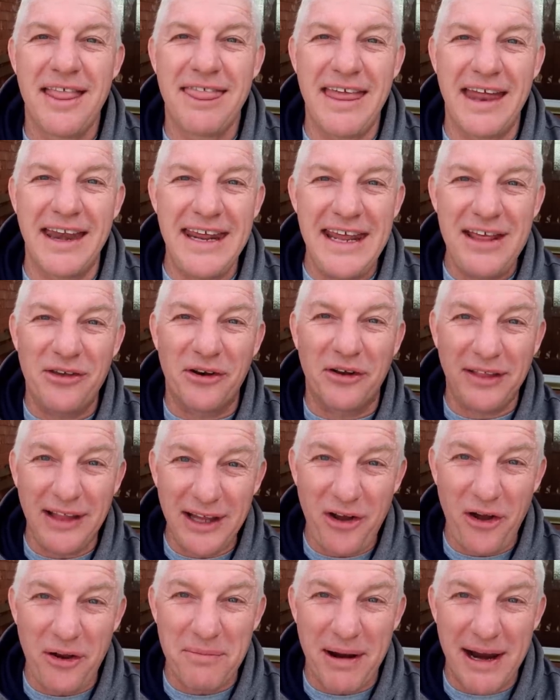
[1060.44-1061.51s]
then either
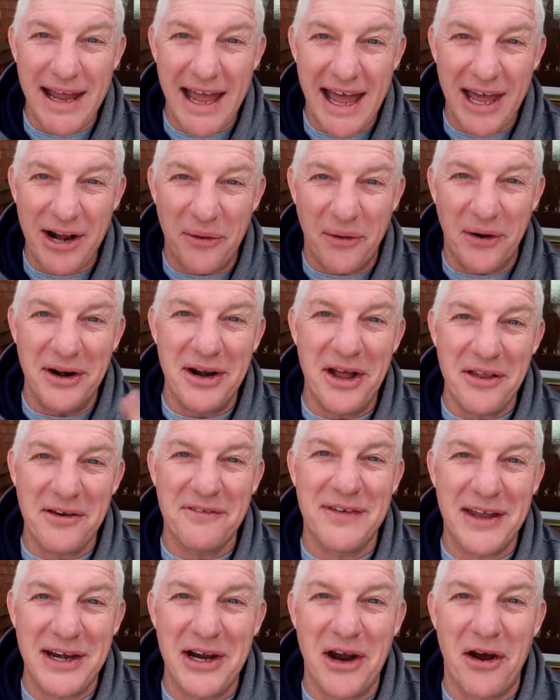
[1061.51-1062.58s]
click on my head or another
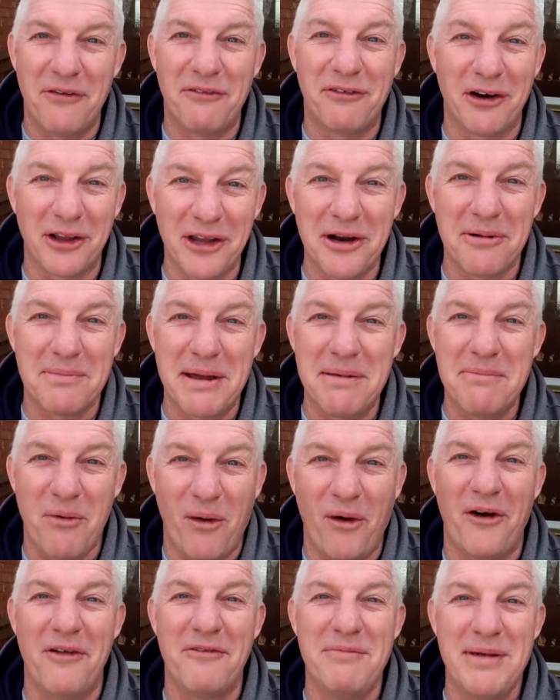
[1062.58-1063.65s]
video for a little bit
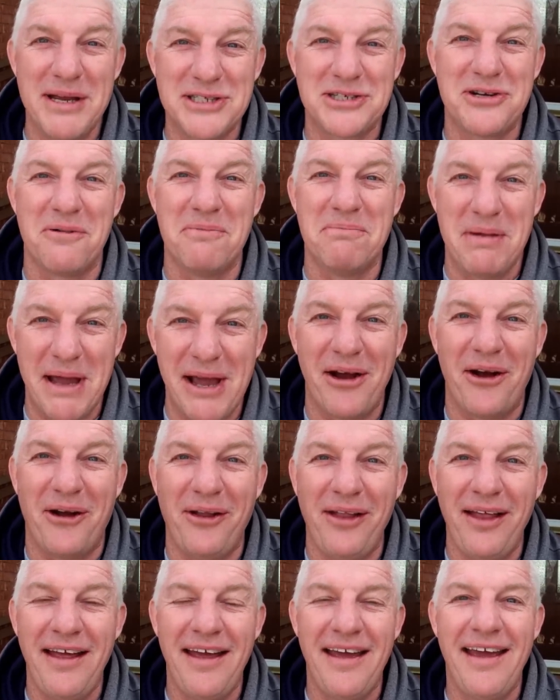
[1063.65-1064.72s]
more of Mr.
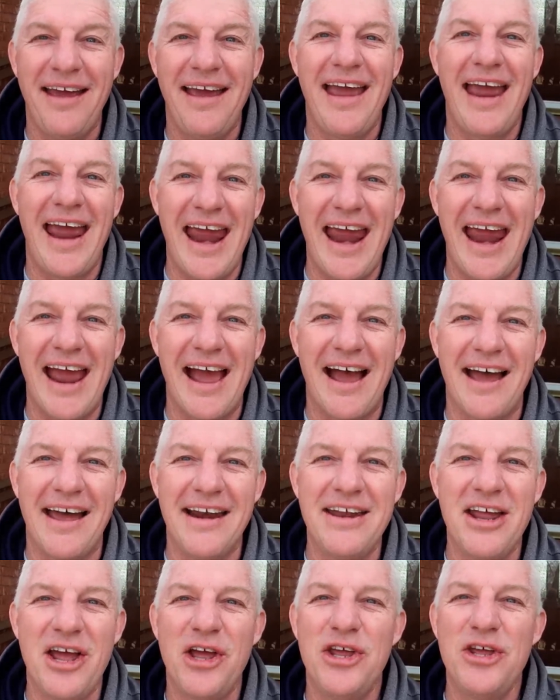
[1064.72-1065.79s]
Bill
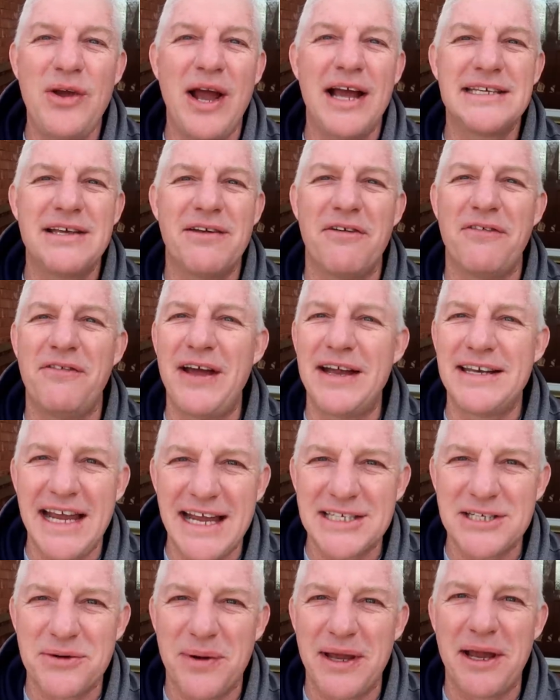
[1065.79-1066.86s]
and you guys have a
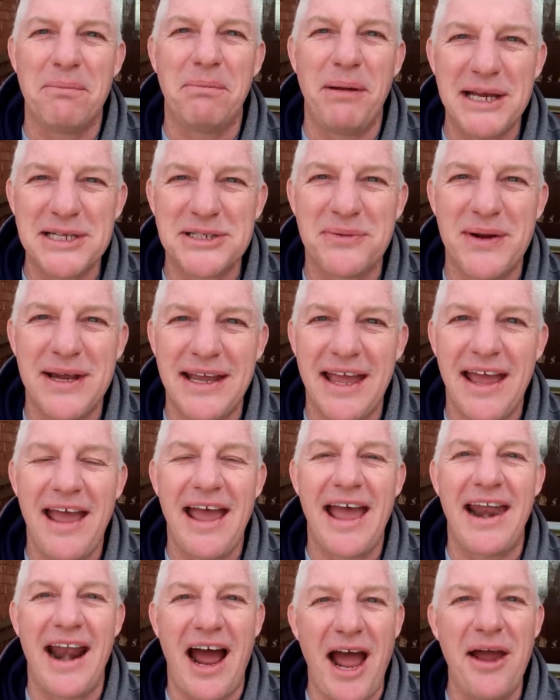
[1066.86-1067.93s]
fantastic week, a blessed week,
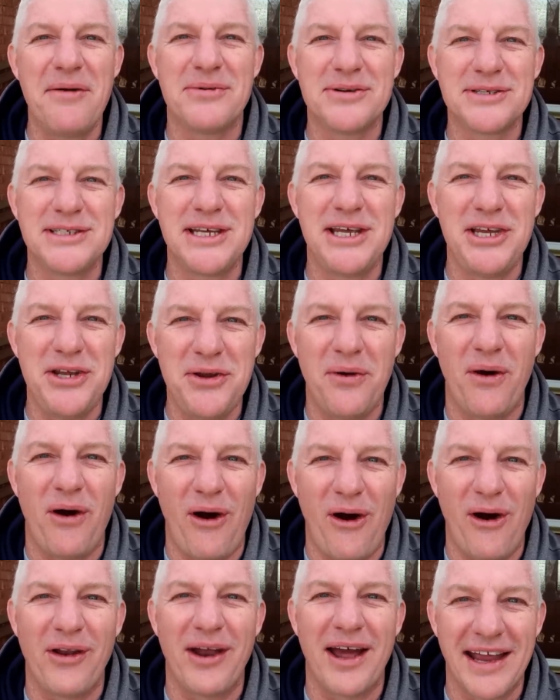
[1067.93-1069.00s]
and I will see you
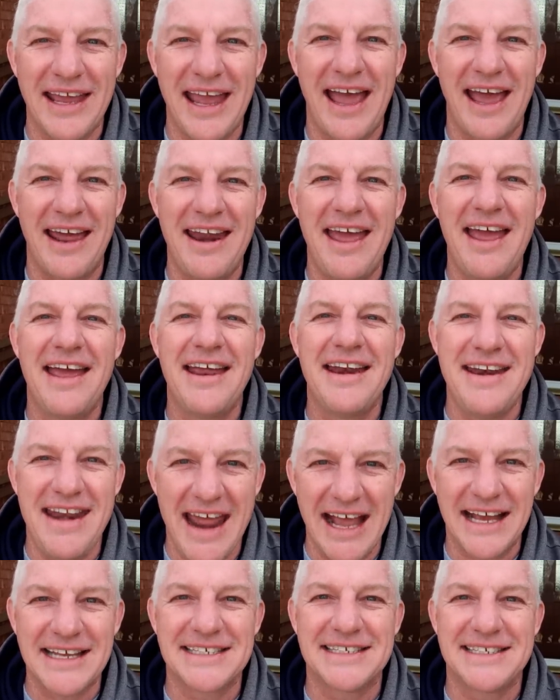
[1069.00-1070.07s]
all again
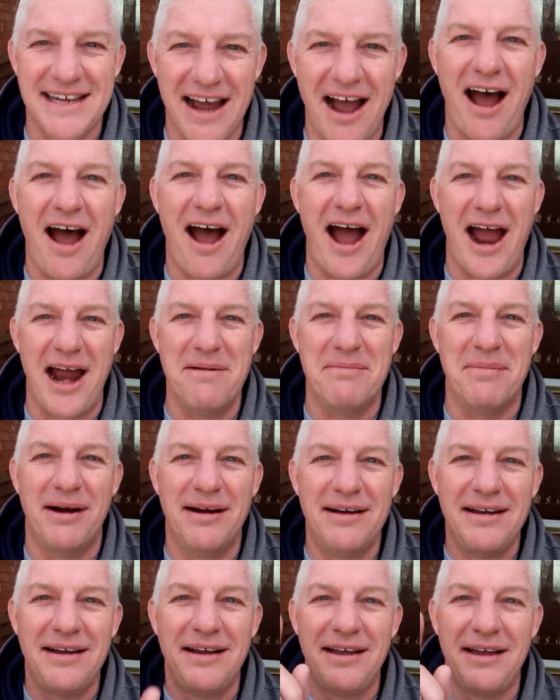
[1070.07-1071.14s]
next time.
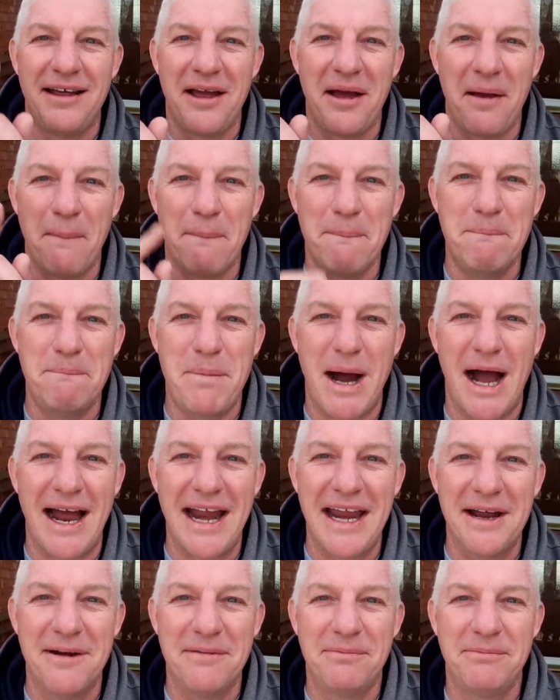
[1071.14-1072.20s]
Bye.